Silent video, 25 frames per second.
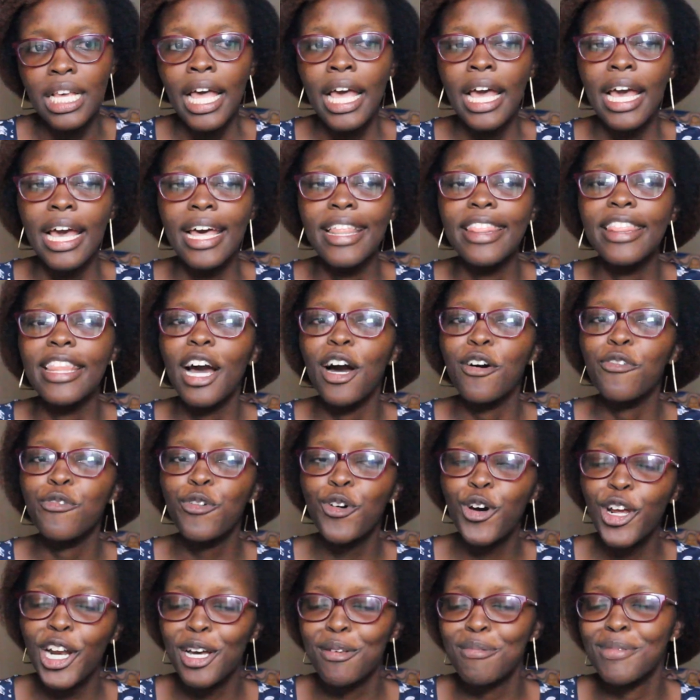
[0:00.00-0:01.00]
and there are
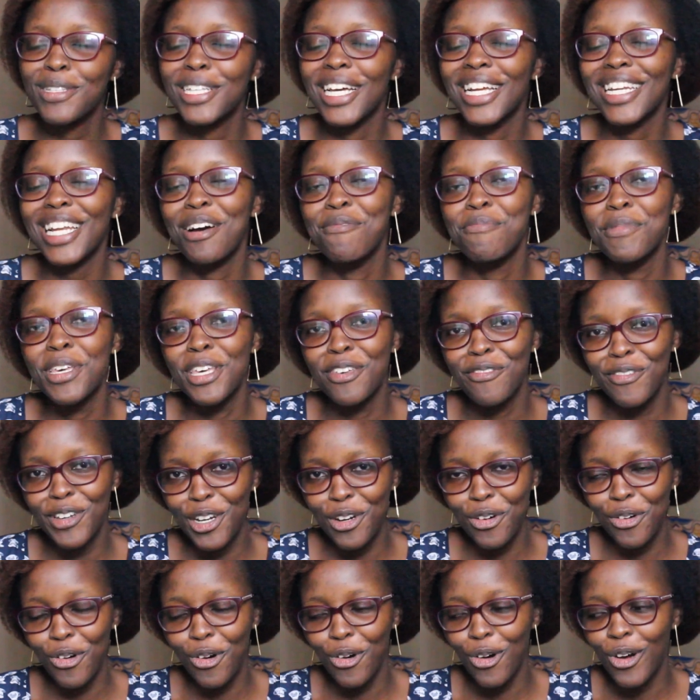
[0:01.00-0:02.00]
forums that I'm even
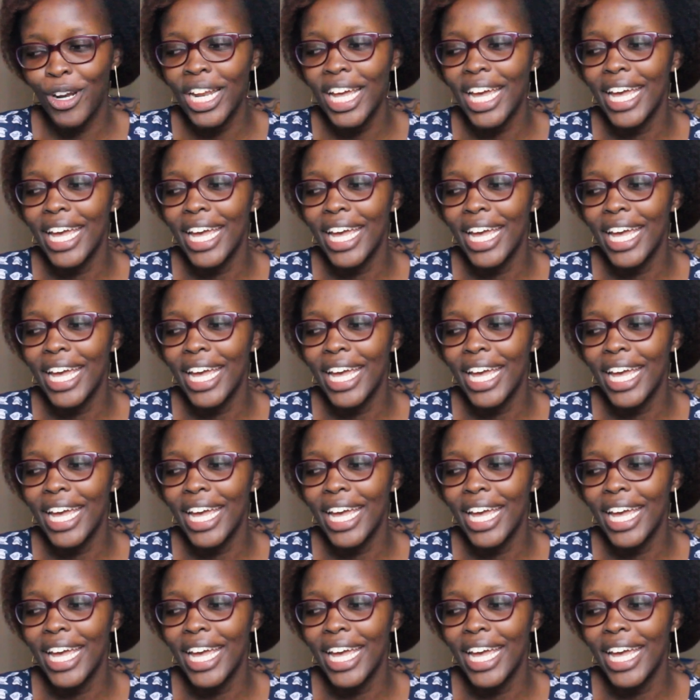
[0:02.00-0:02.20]
on,